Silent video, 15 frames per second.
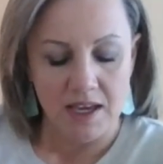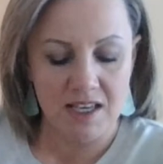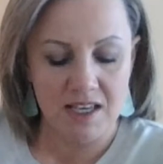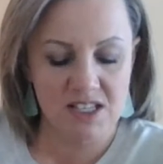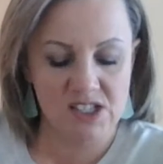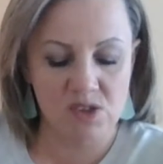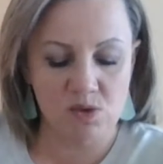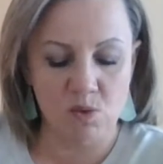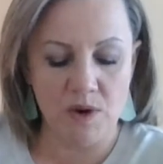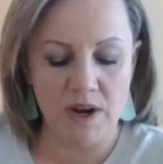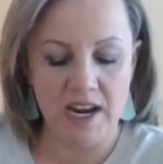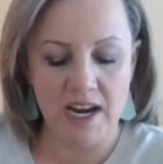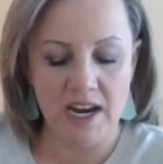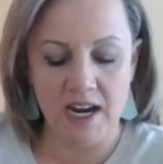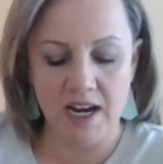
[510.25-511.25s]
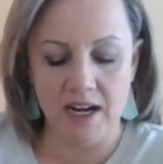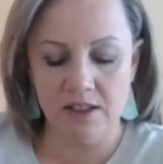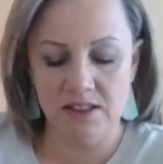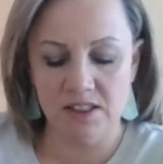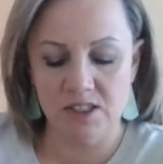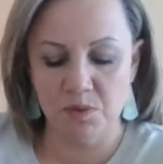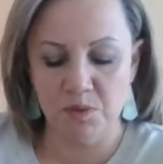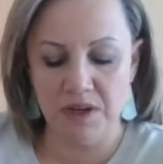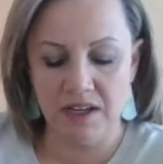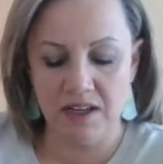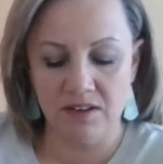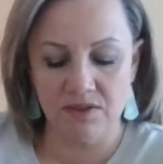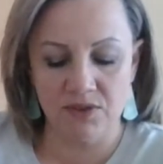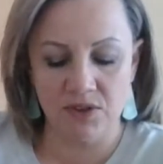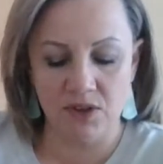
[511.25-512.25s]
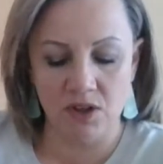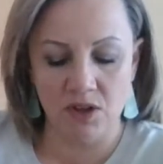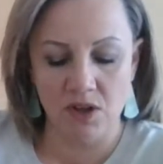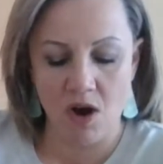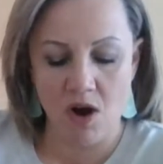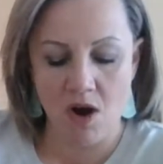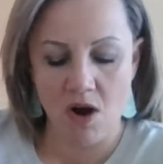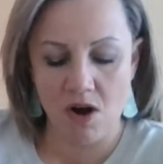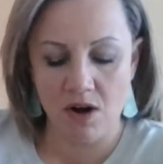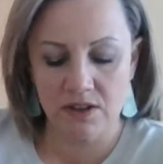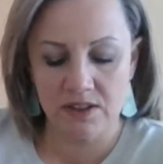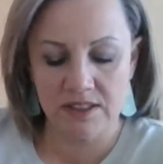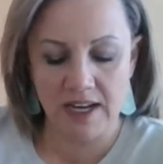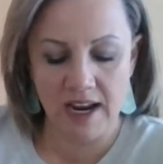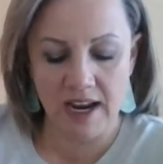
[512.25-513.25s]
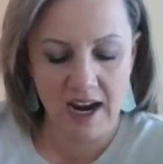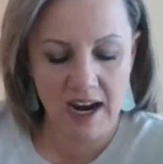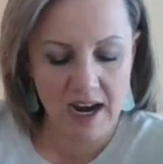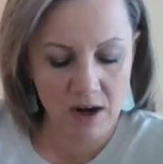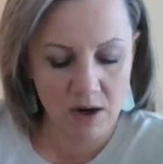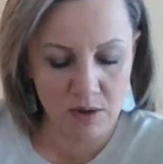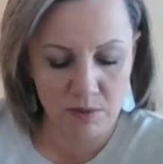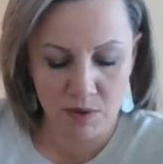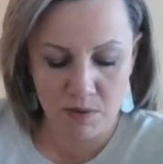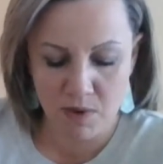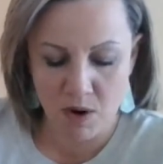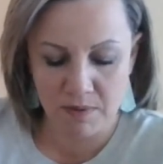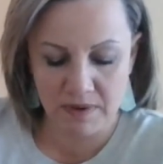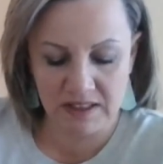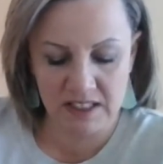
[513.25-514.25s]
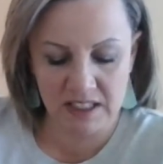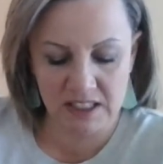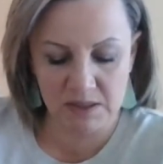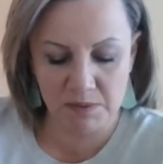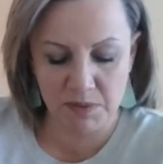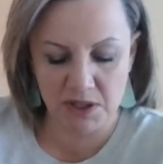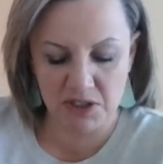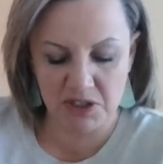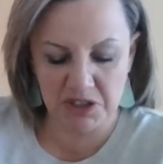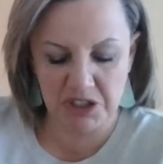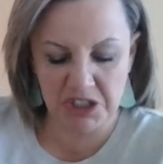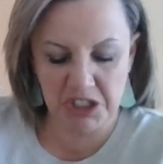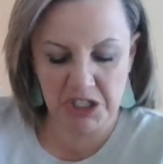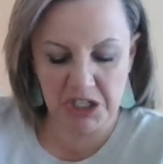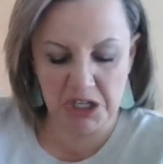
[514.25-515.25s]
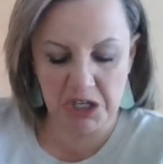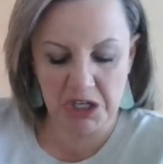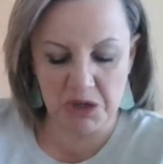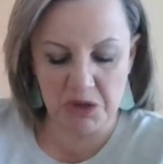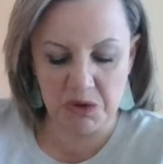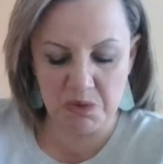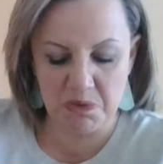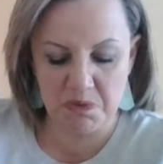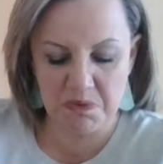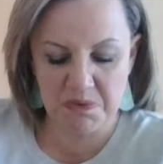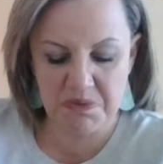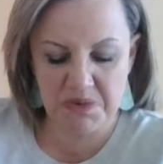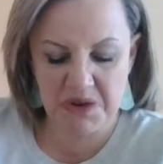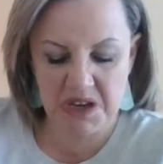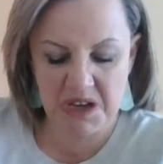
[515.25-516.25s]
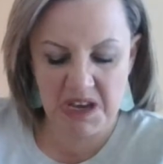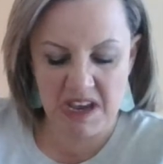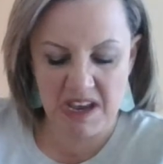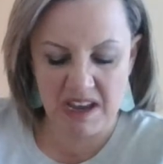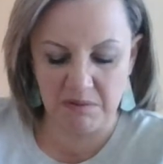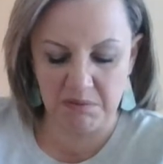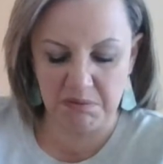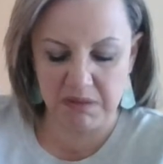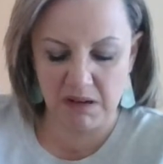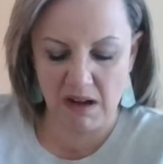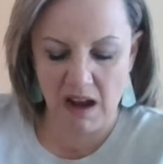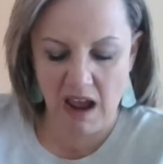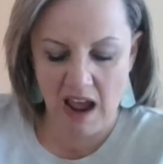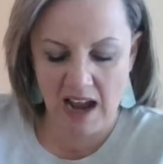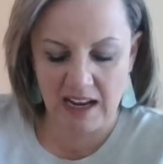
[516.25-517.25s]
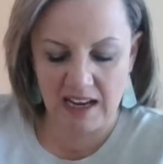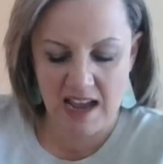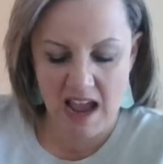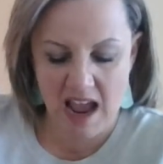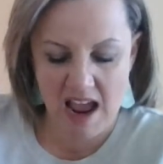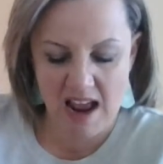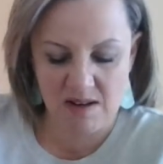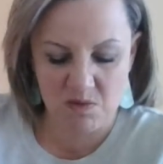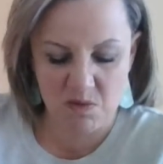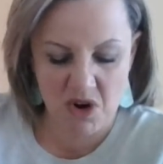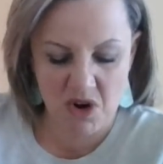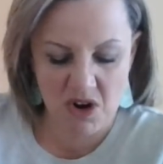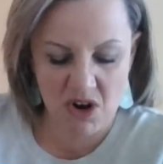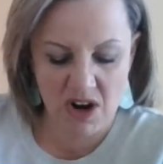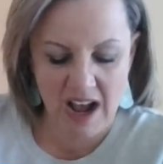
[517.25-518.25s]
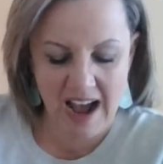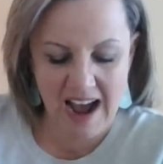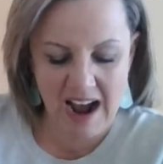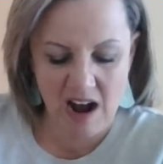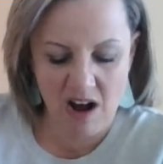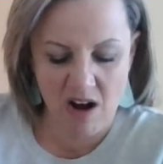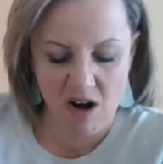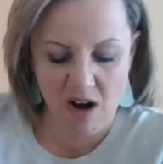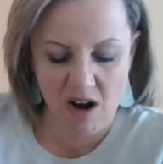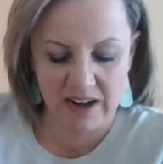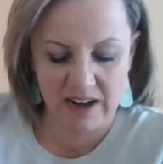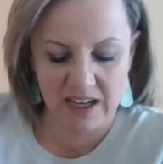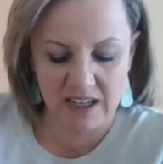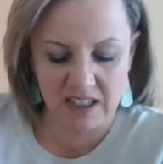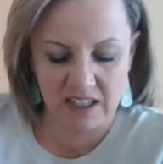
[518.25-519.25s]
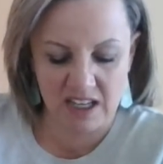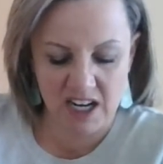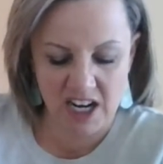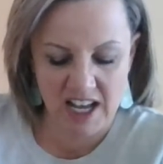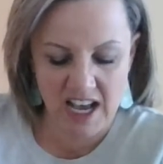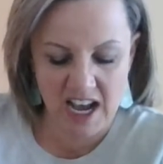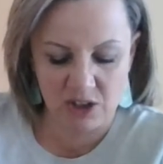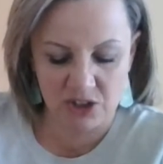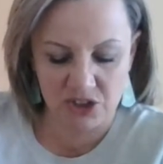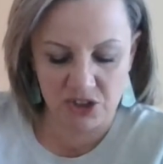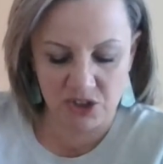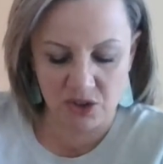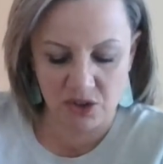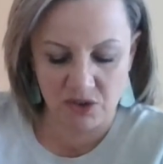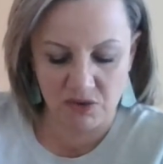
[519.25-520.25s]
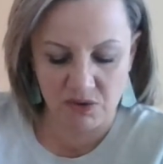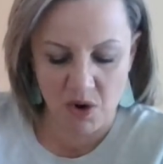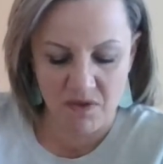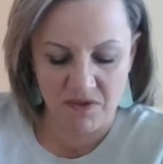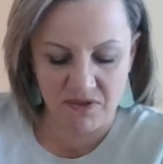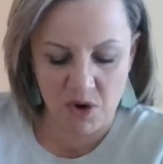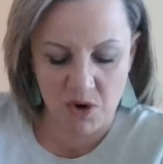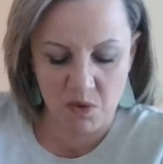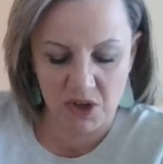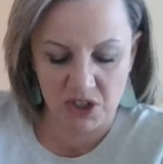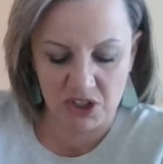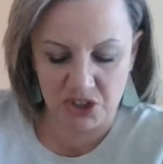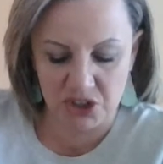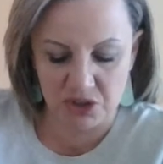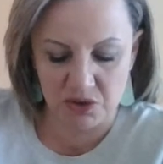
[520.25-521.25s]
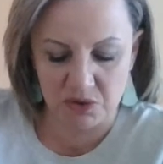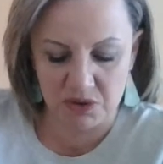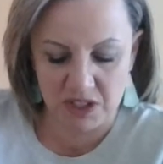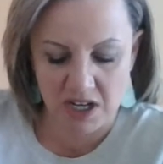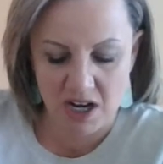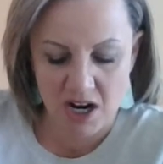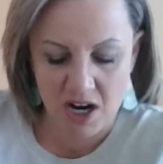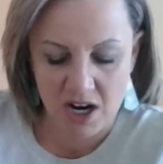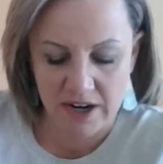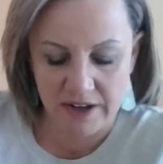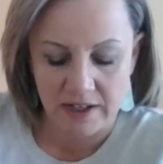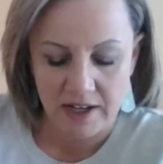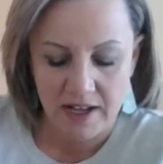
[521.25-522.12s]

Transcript: He swayed, unspeaking, for a long, terrible moment, and then sputtered, You big black N-word, I oughta cut out your throat for what you done.